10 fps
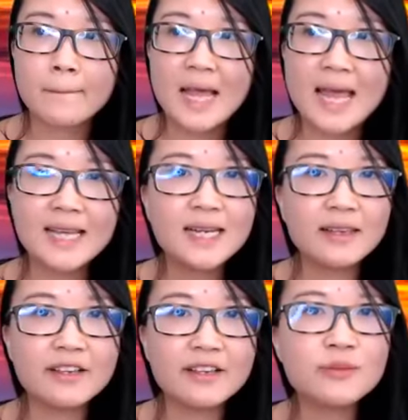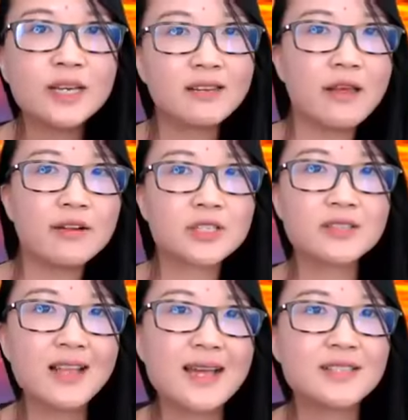it gives me another
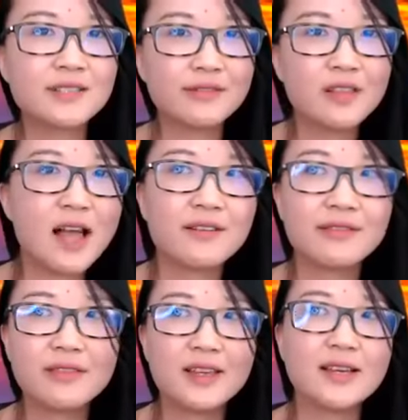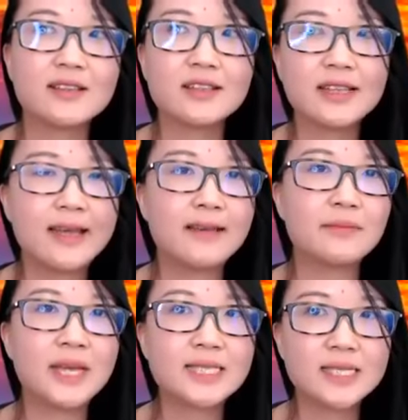slice of life that
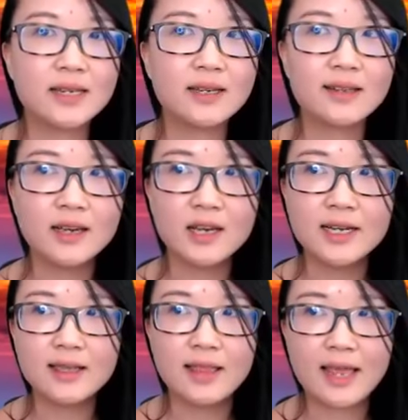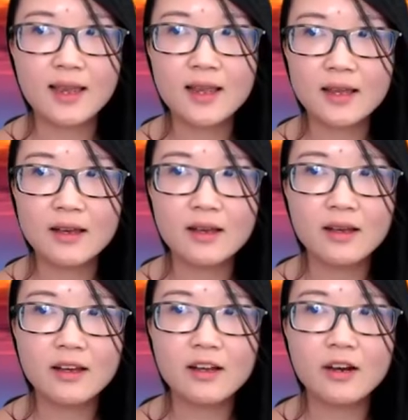makes it like,
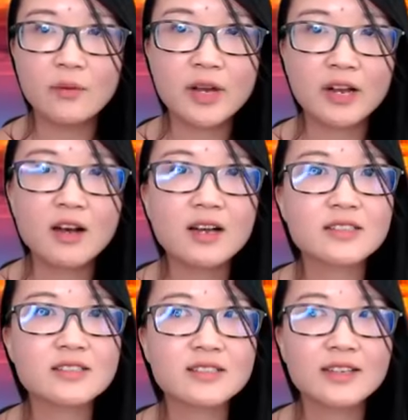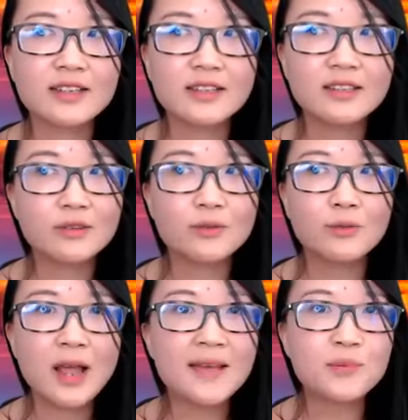oh my gosh, like
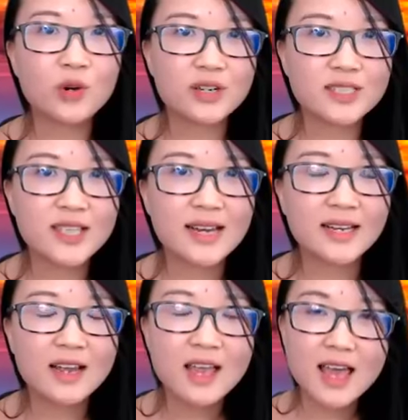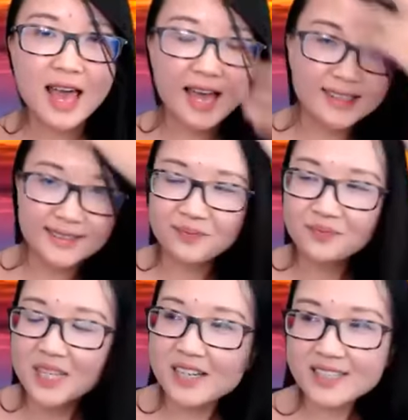way more exciting. And
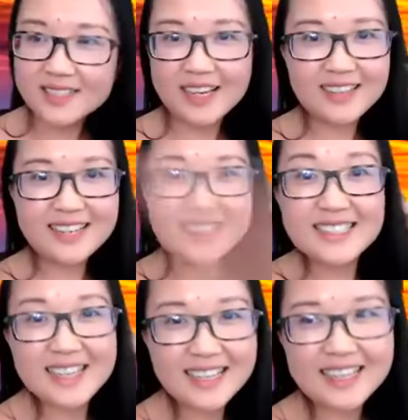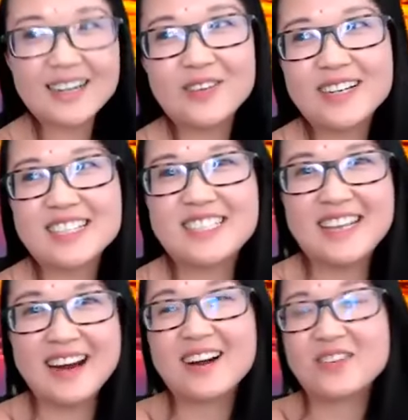here's another insight that I want to
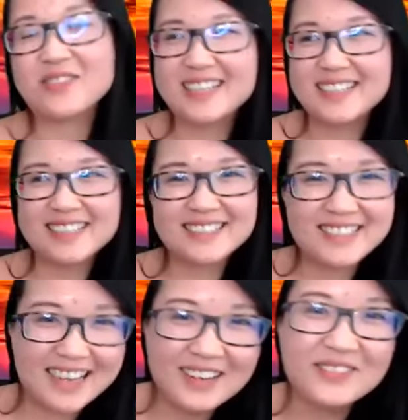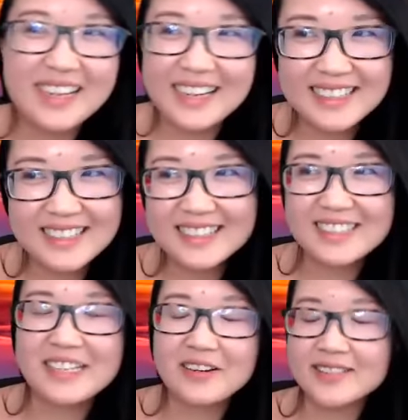share, because I'm like
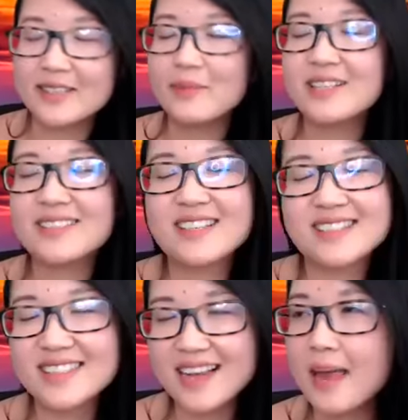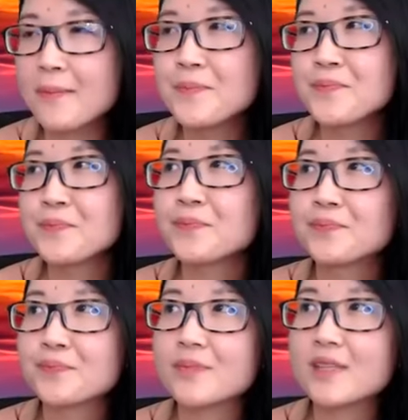sharing some insights today.
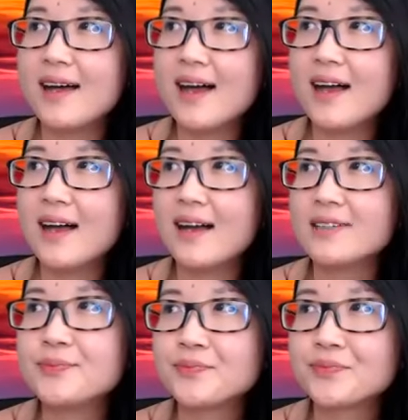I